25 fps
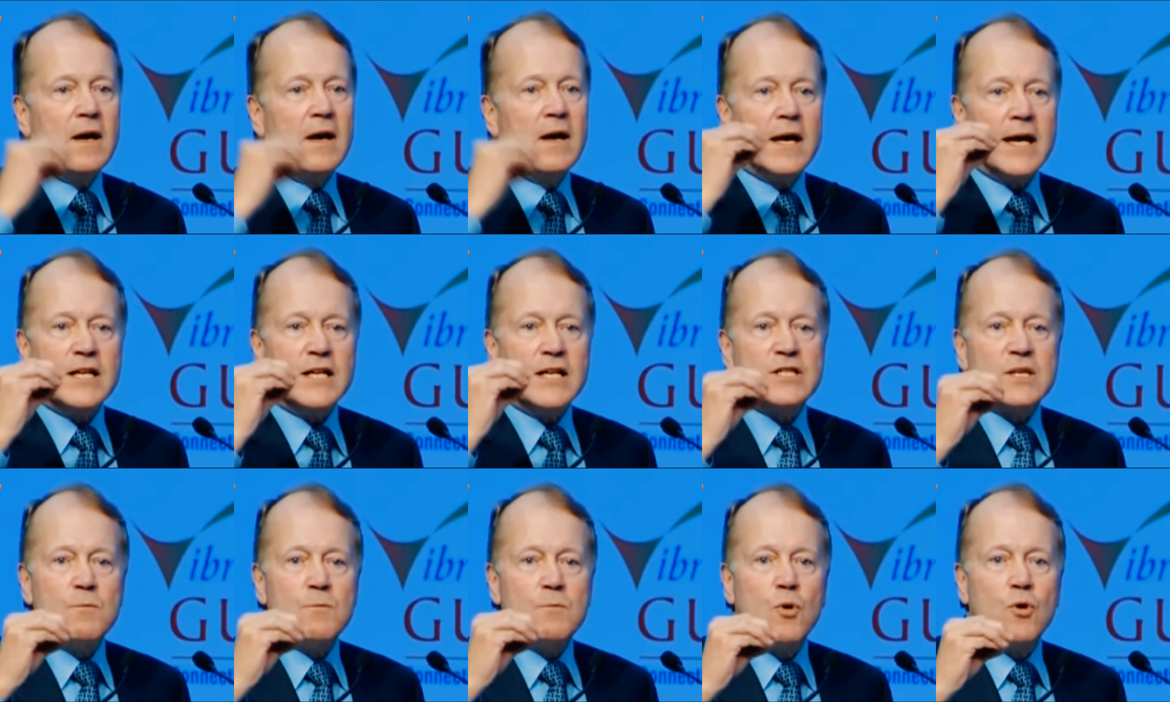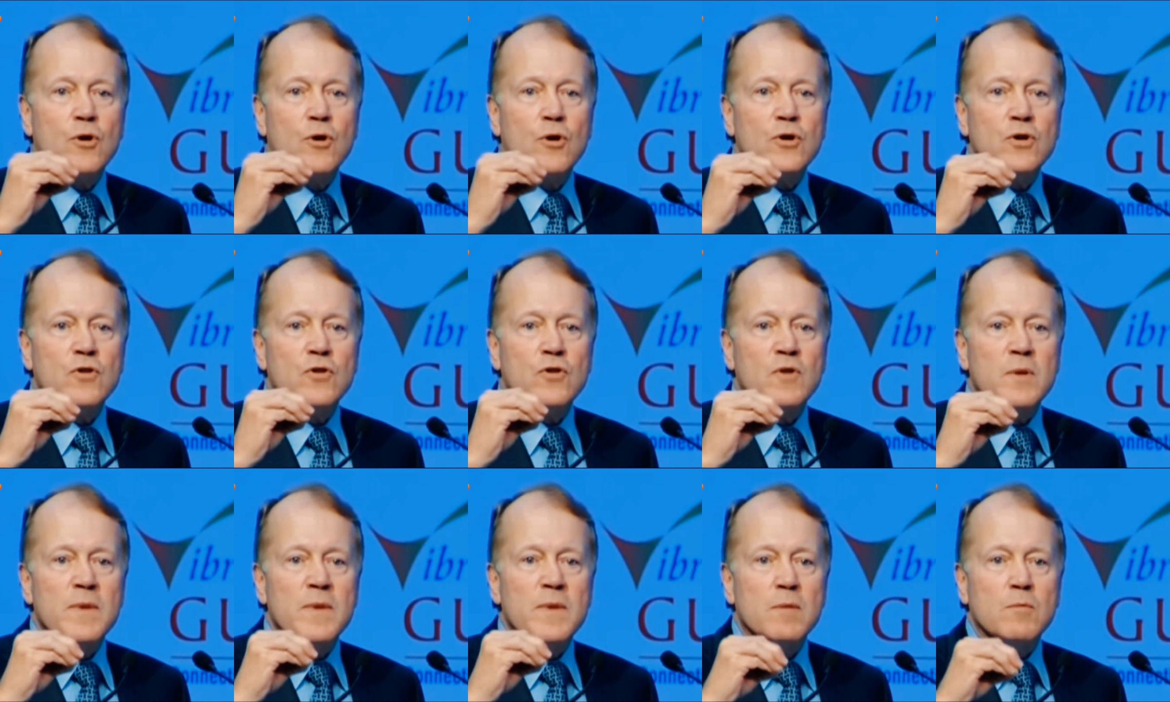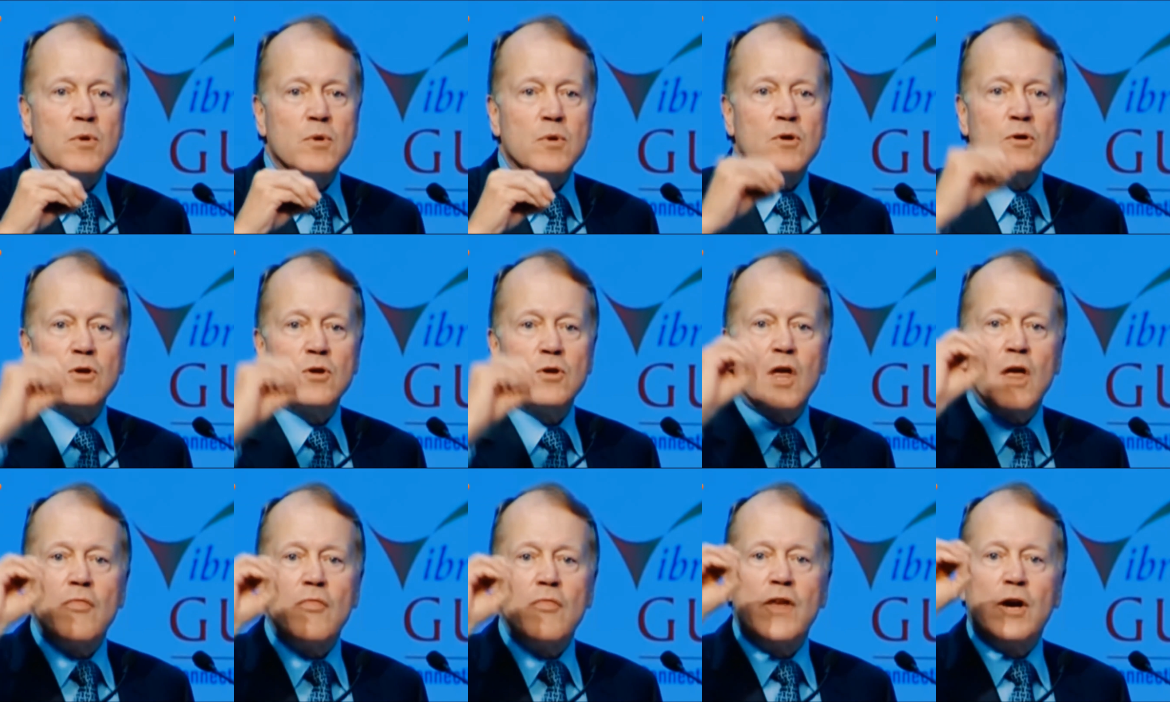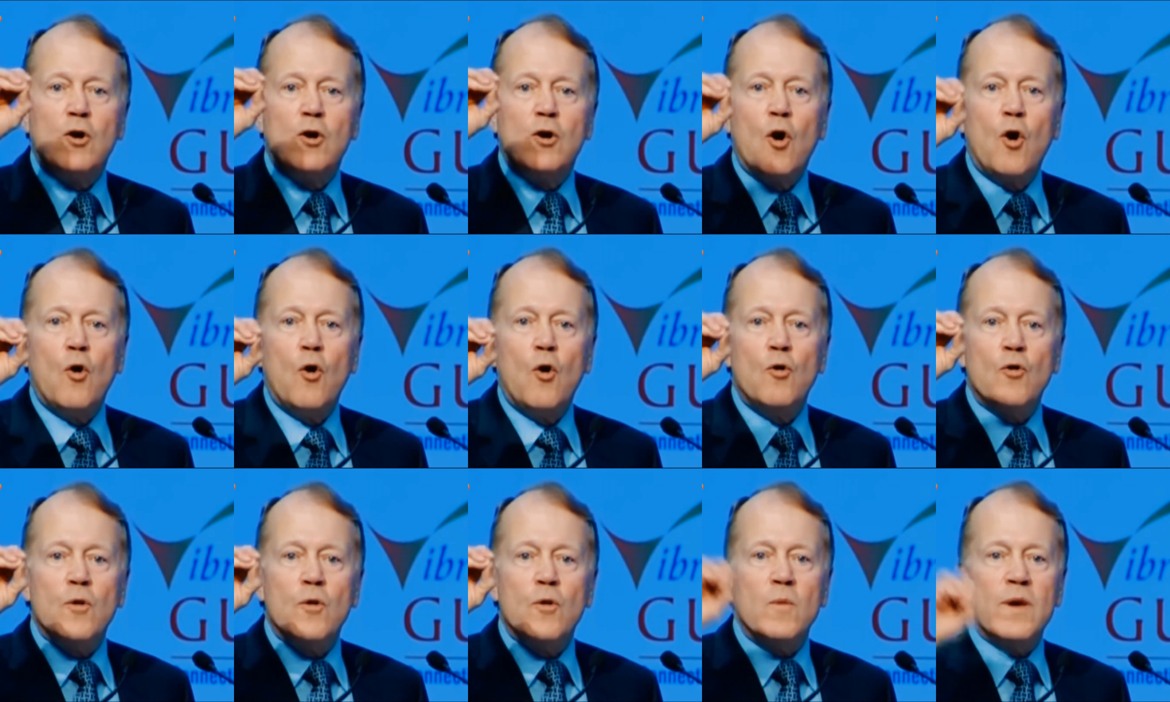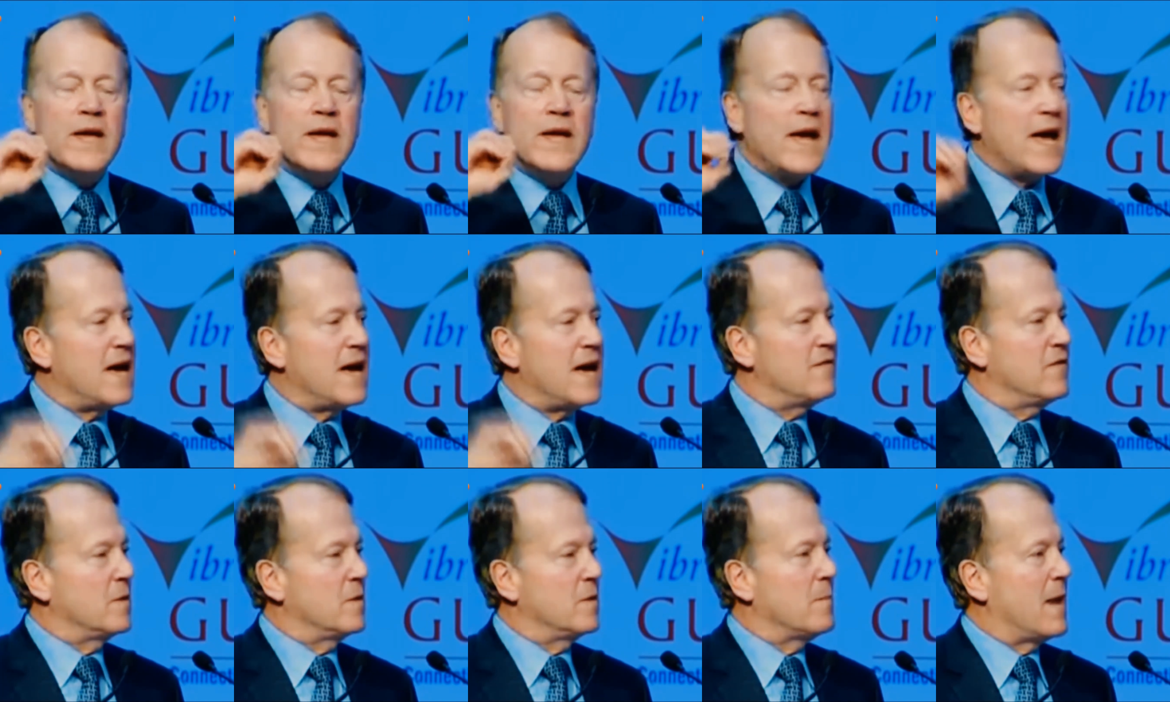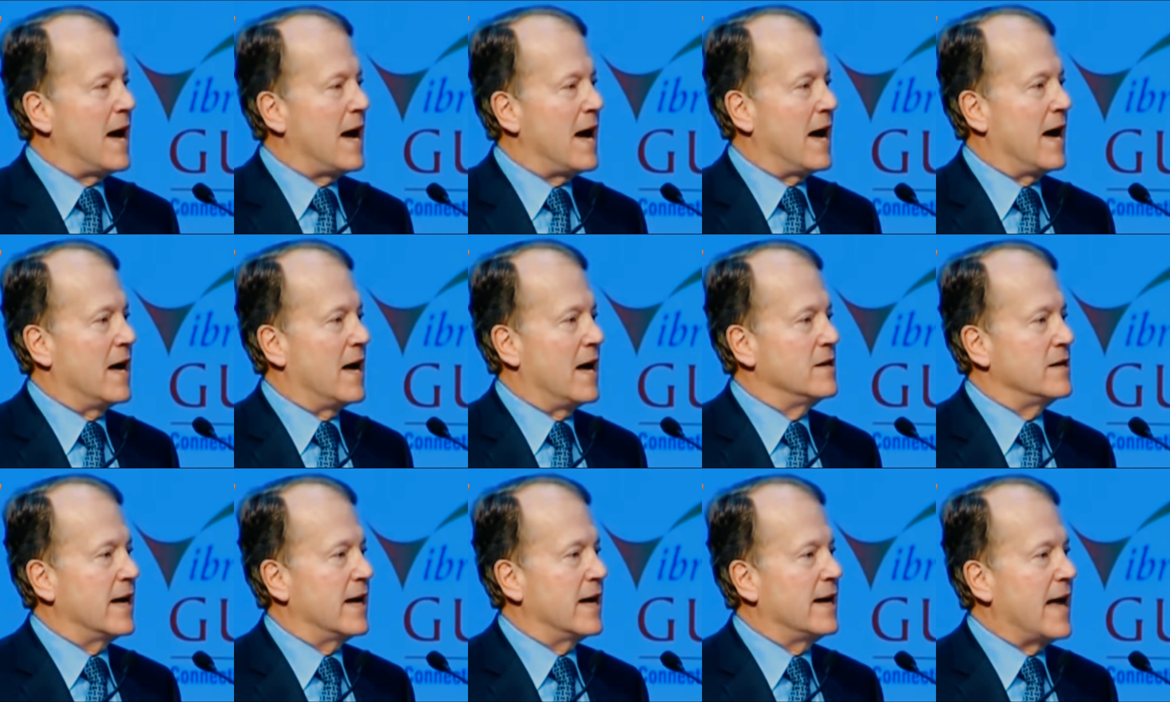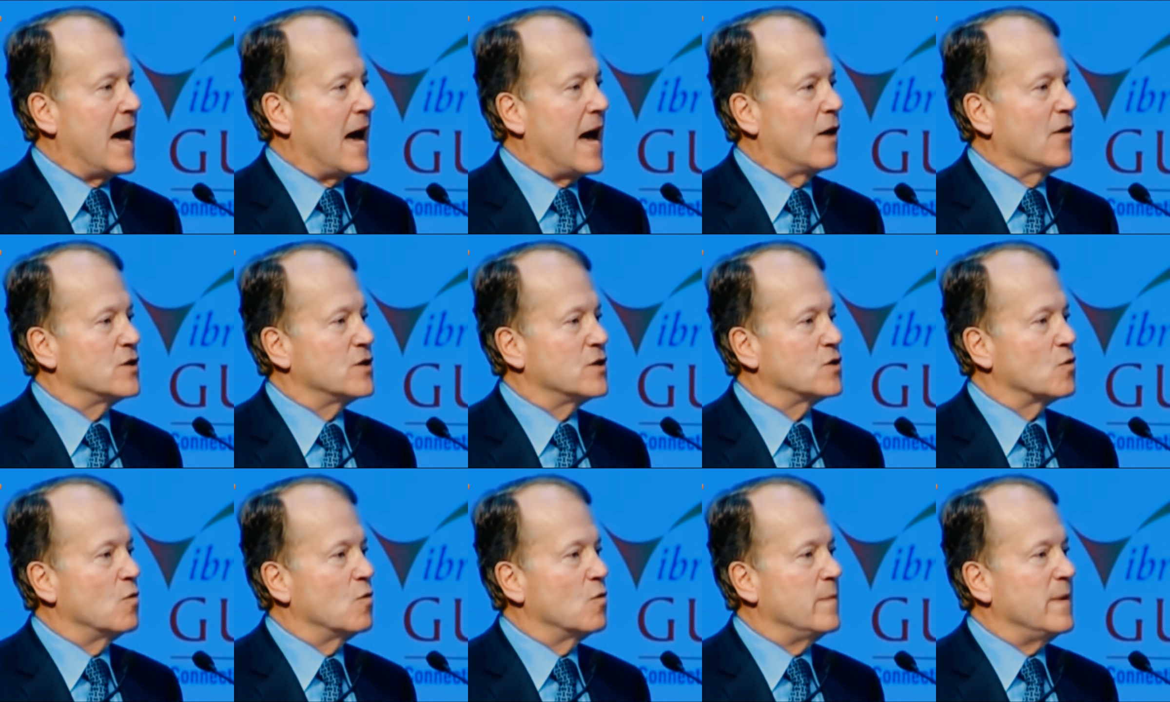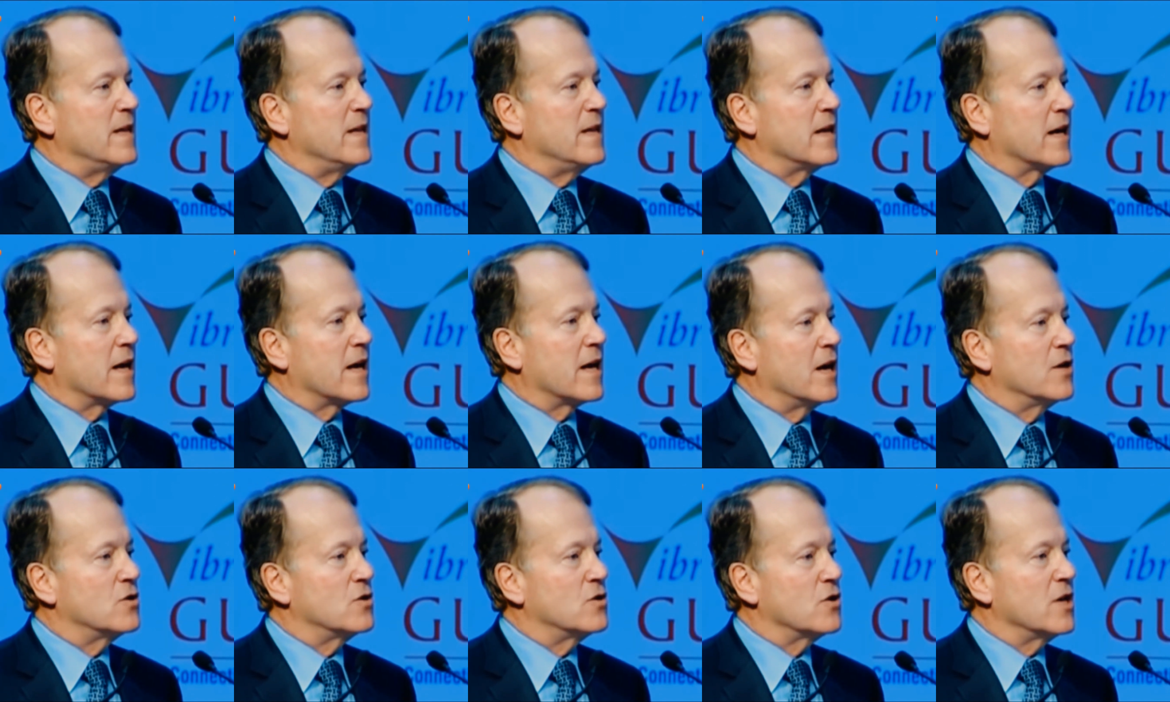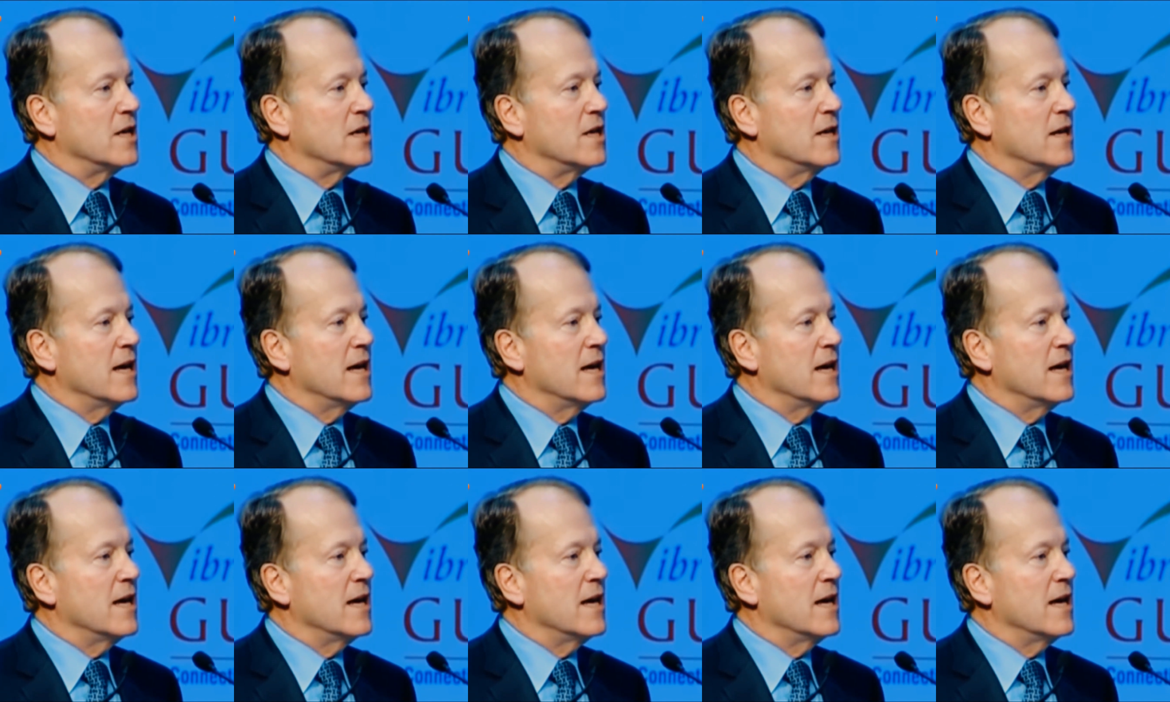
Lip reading: it's important to remember the goal that we have in mind and how this will be the country